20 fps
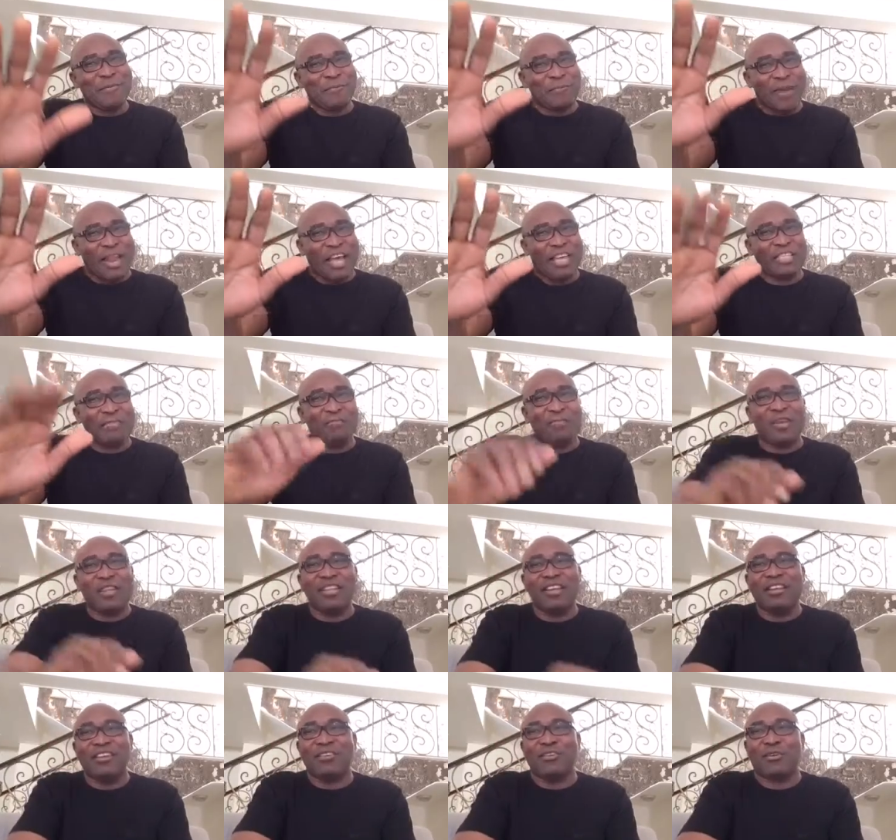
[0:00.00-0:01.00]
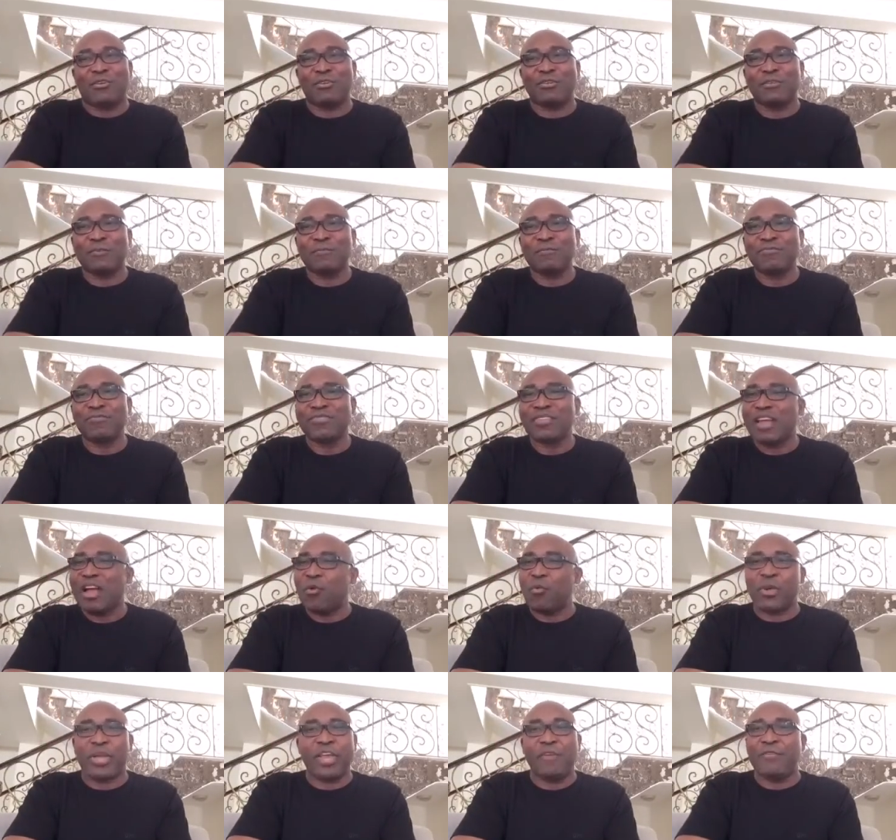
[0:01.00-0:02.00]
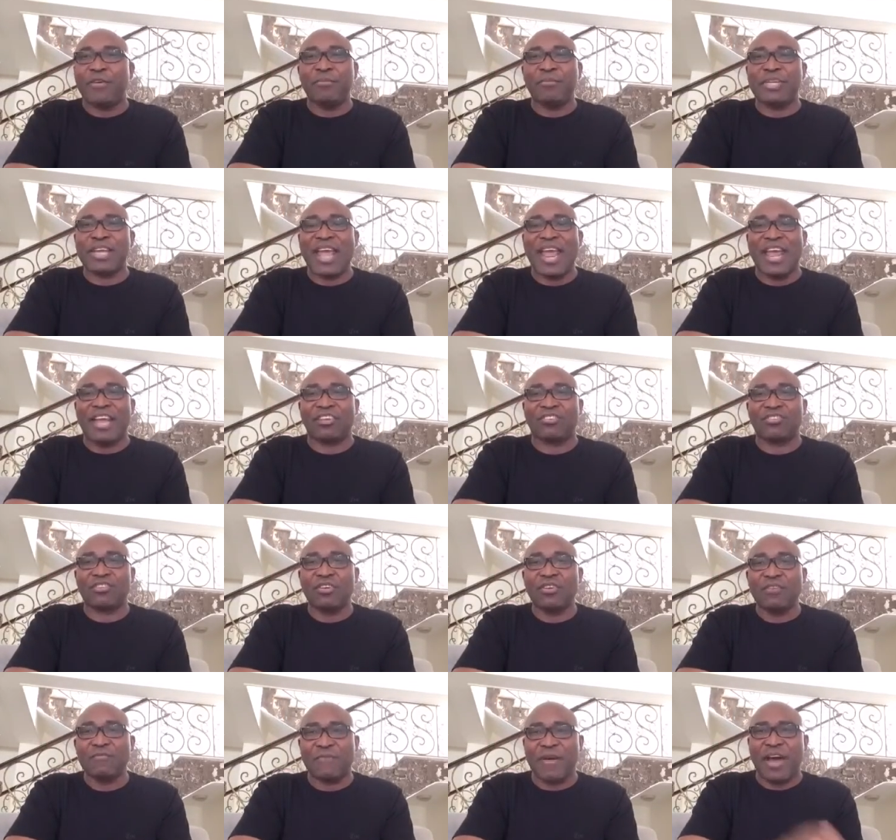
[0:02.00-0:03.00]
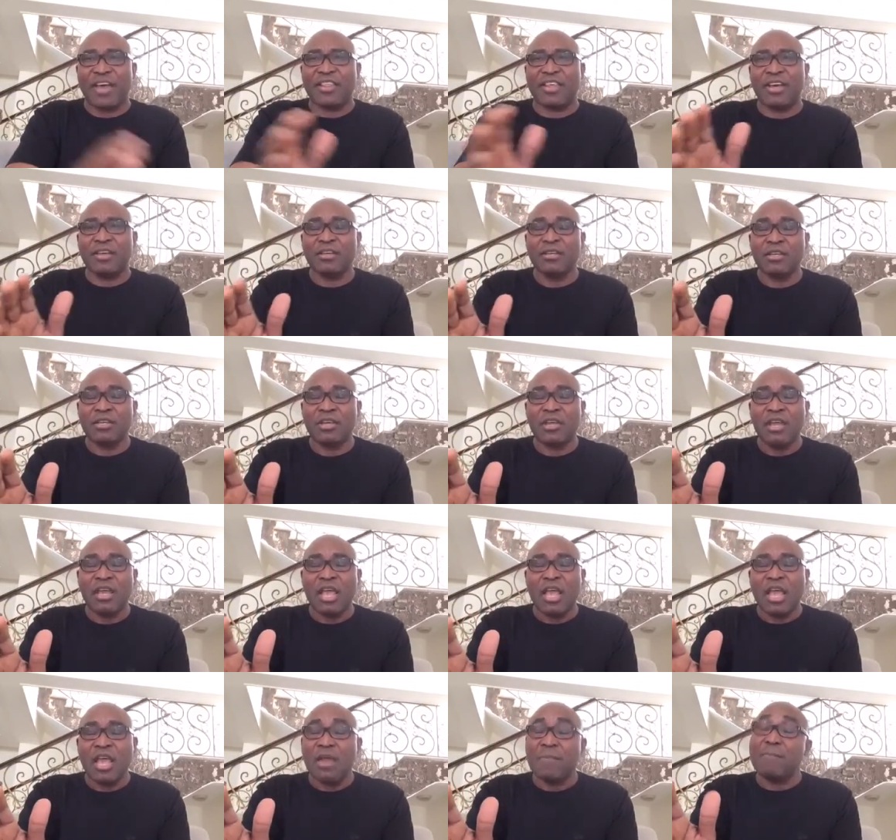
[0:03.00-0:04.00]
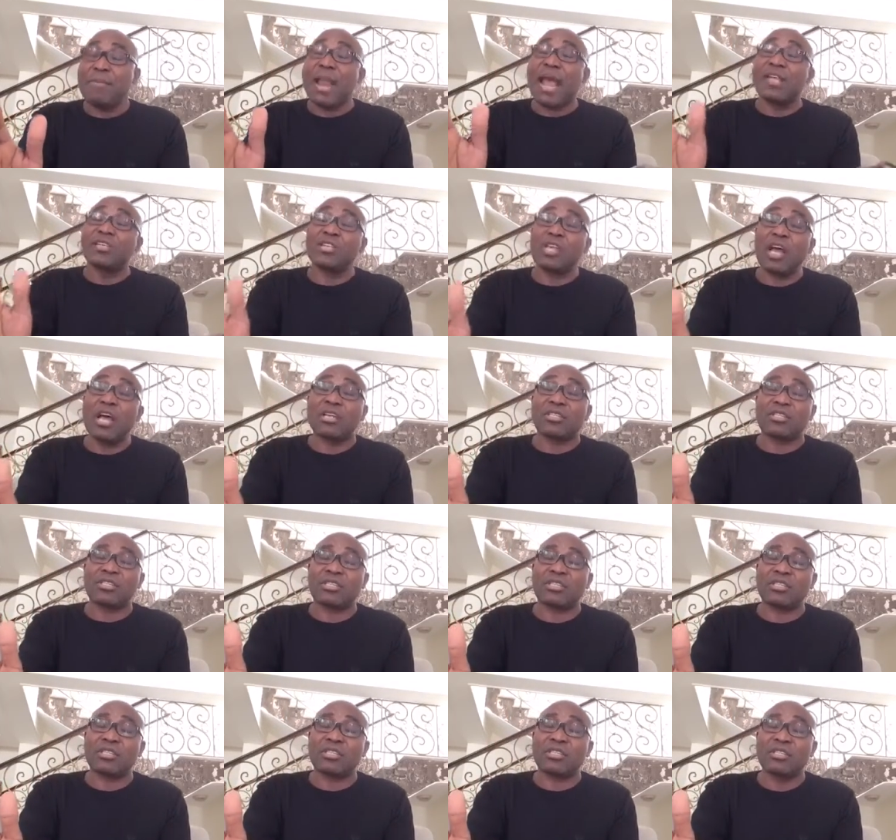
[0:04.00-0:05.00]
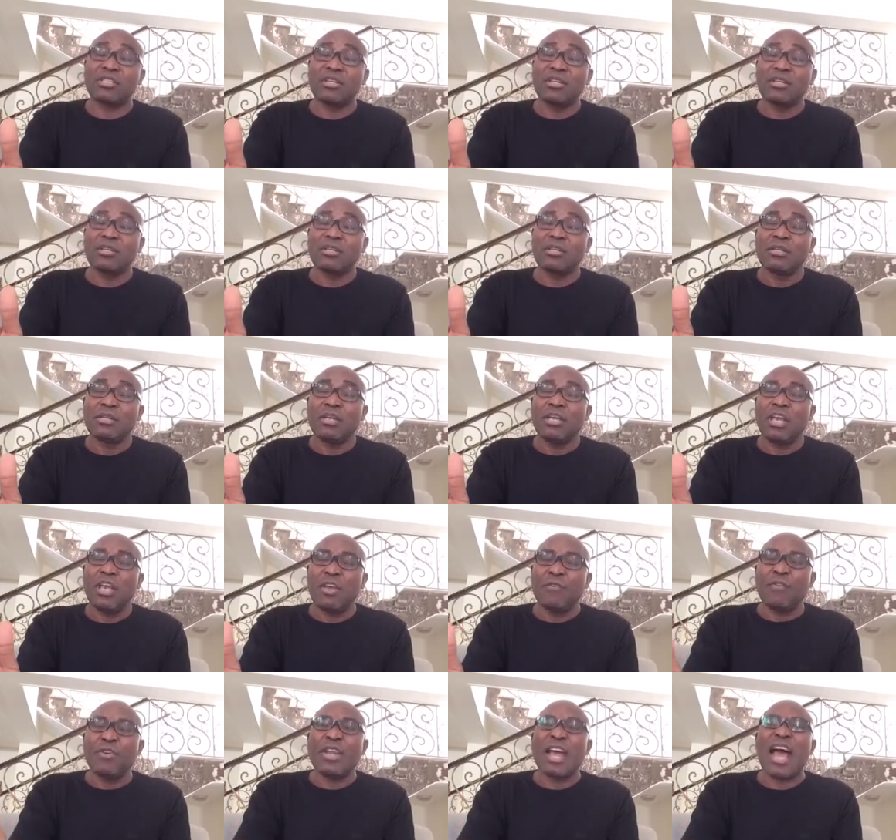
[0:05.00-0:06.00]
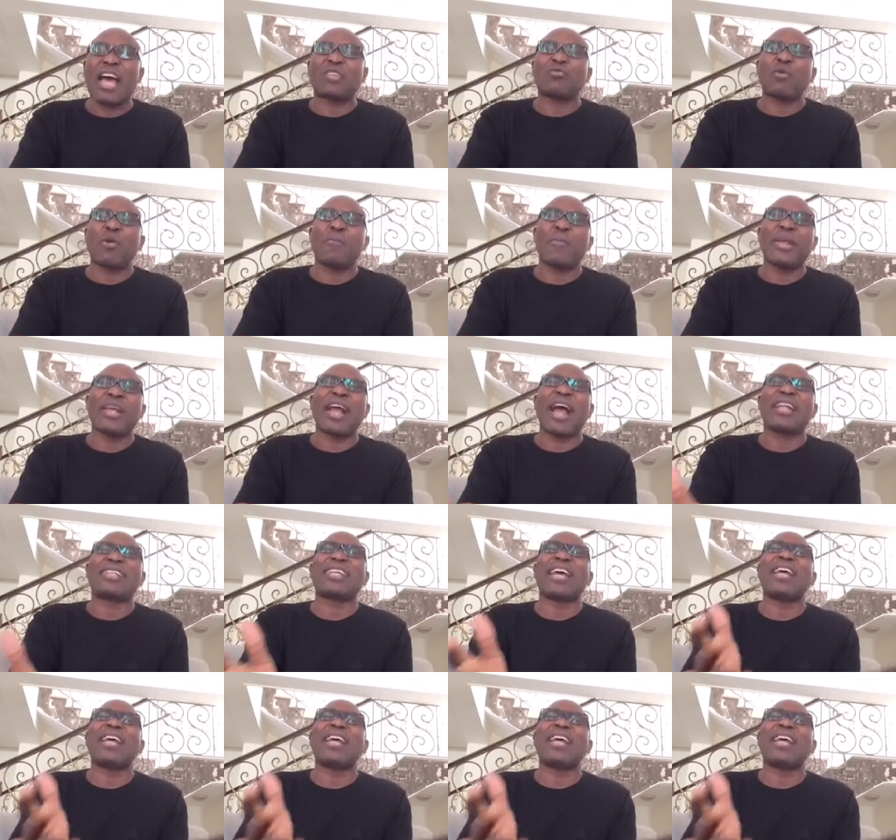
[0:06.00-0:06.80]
Blessed be the Lord. And we give him thanks. Father, bless us even as we bring our